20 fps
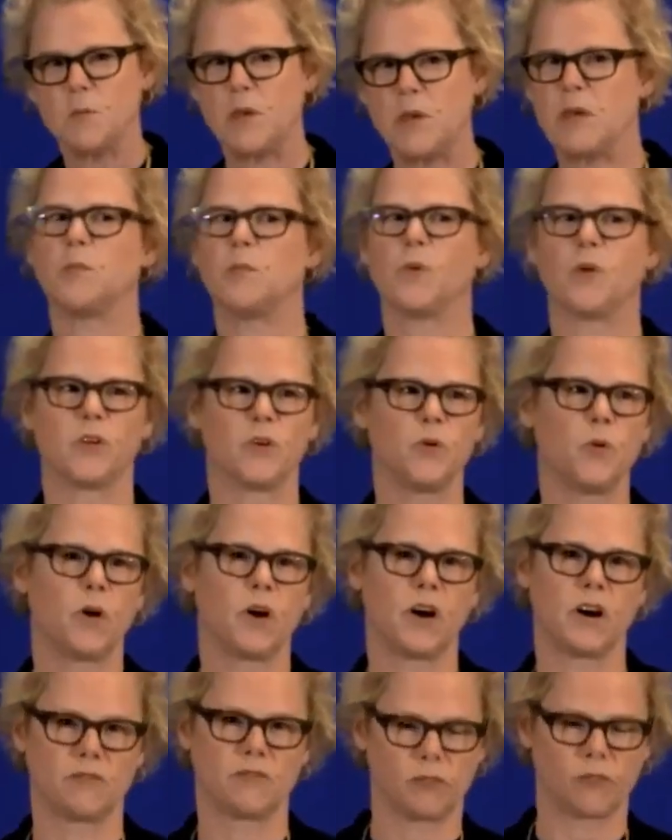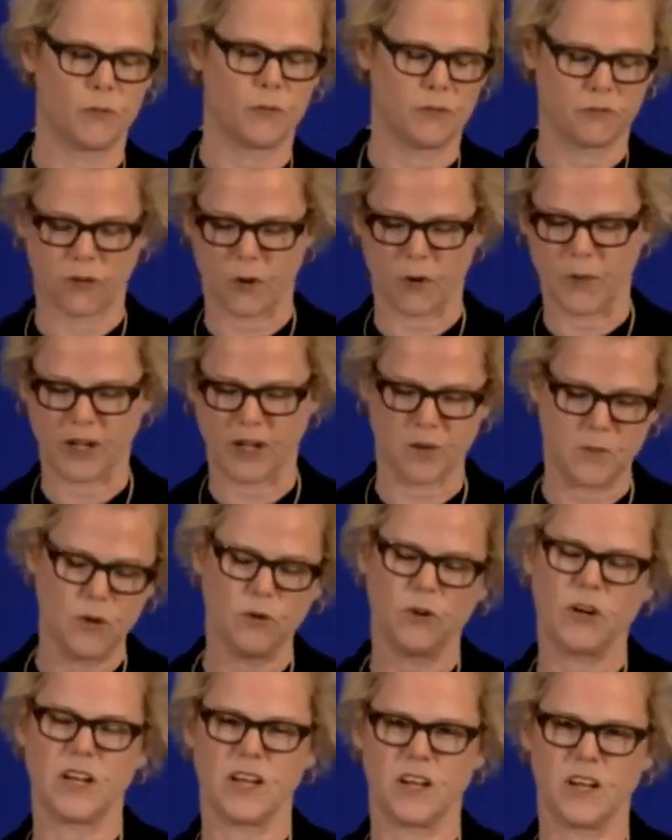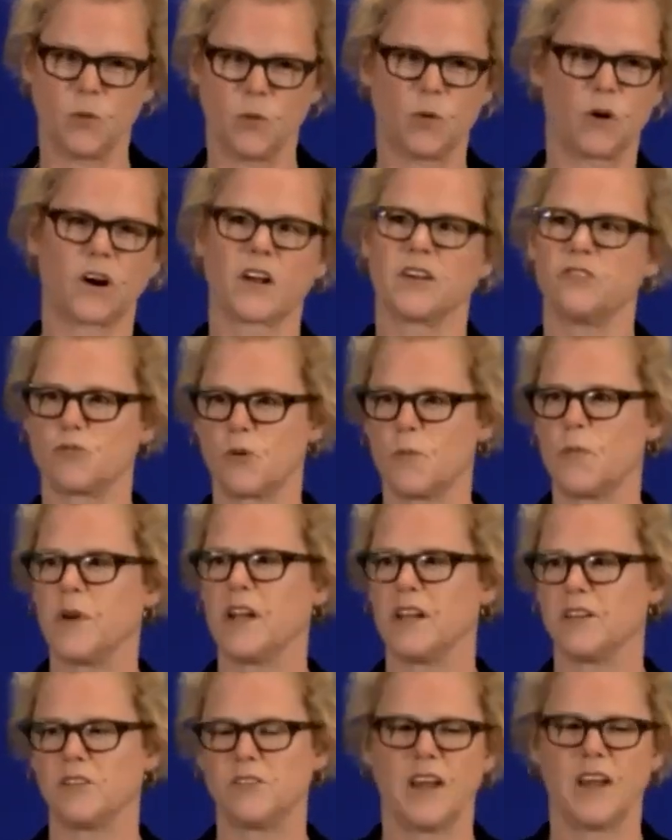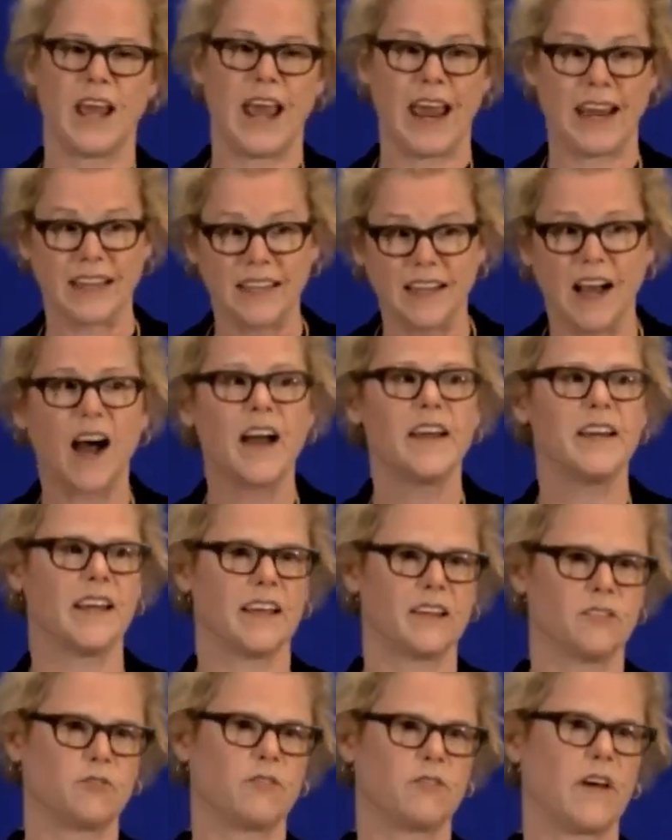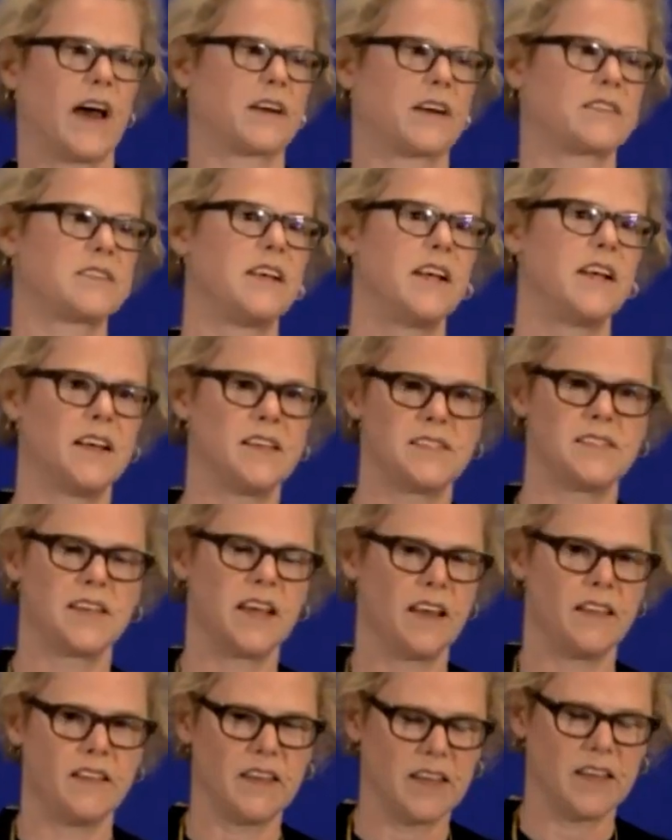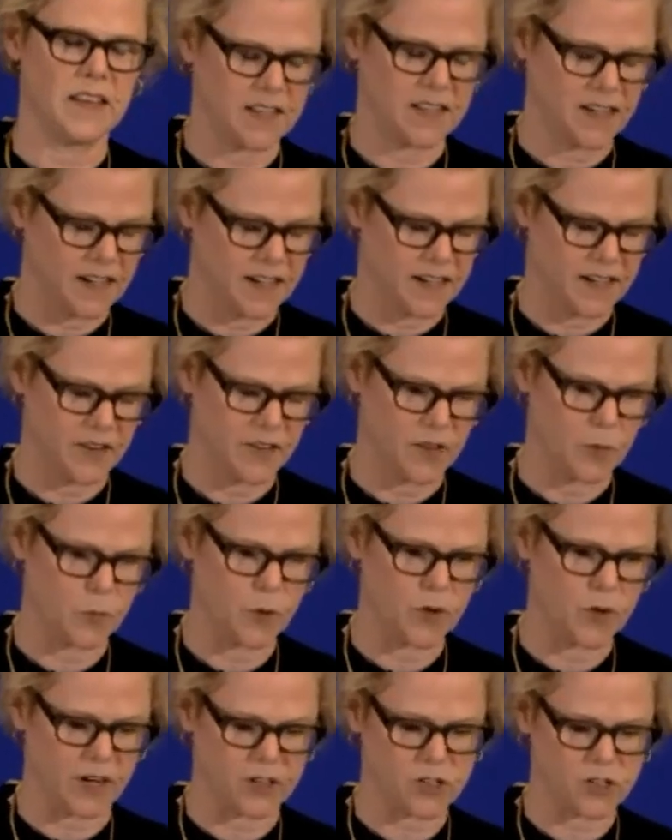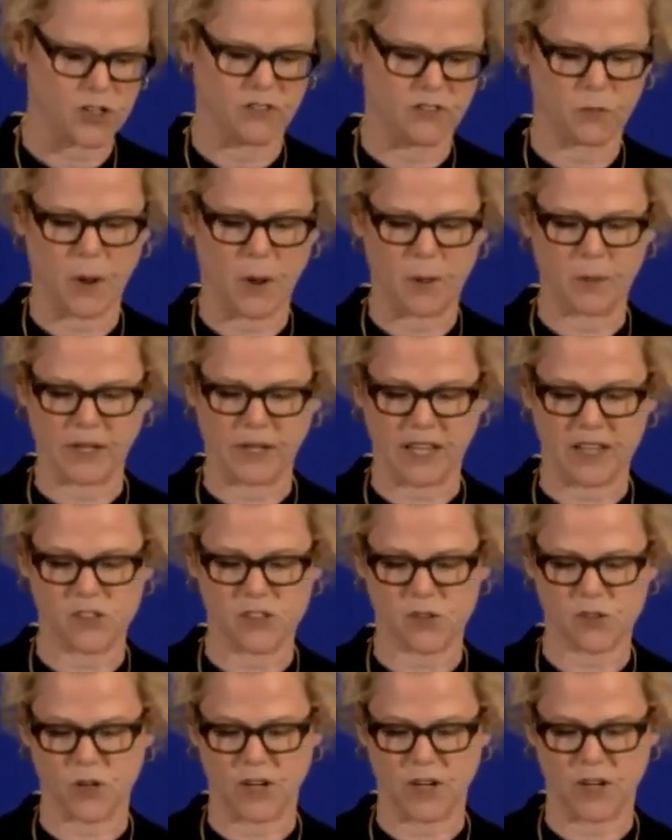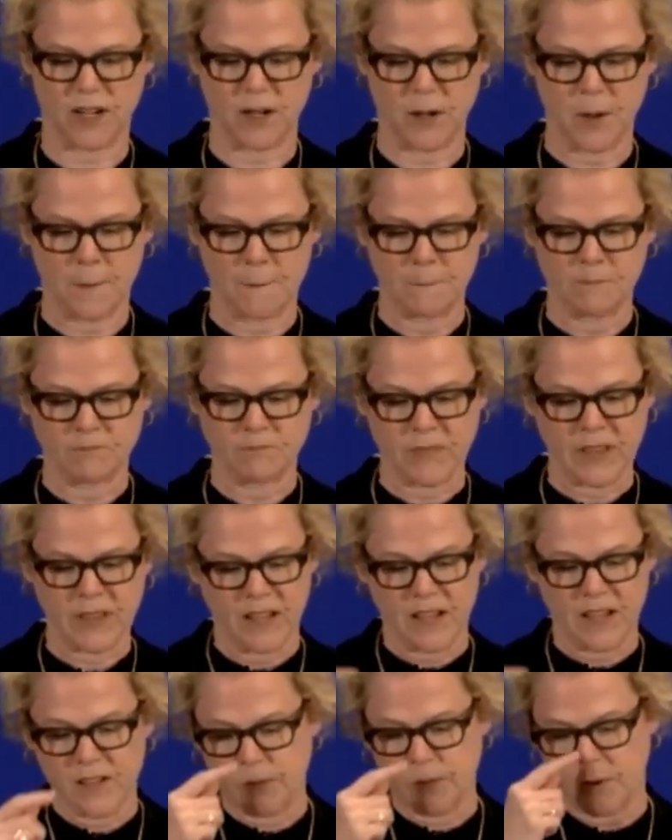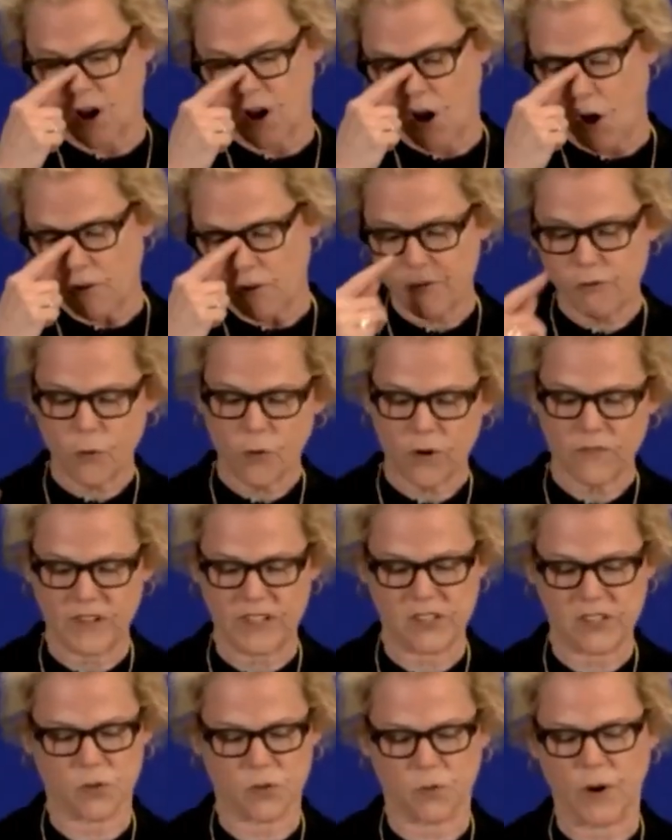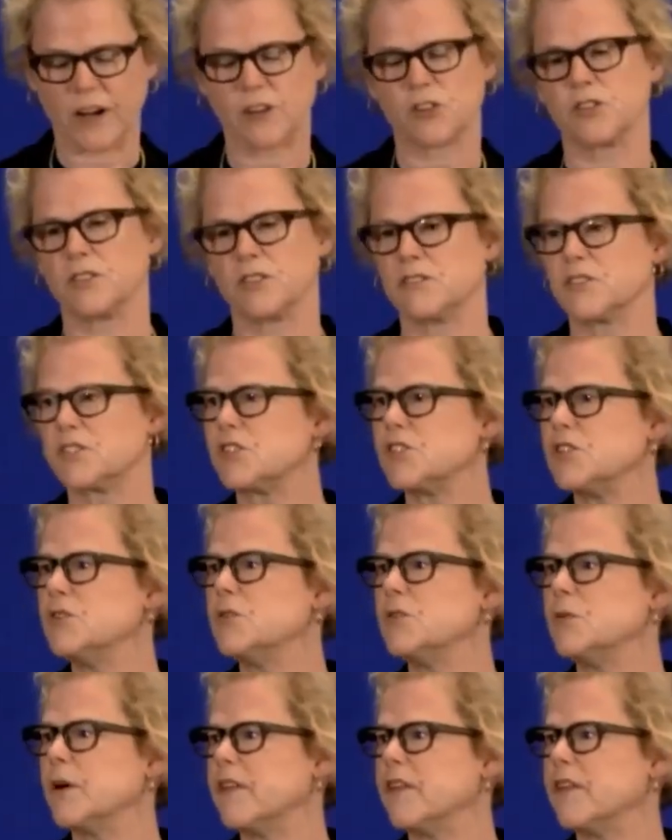paying people who are from, from a community who are contributing and guiding, in fact, say the, uh, the production of public history. But all four of these directions